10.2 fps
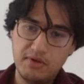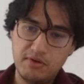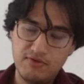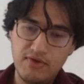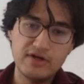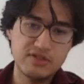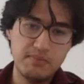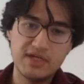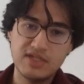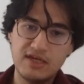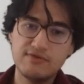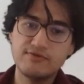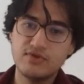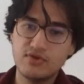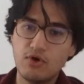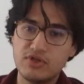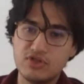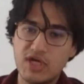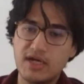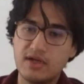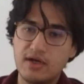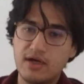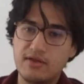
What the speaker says: reverse a bit if growth in China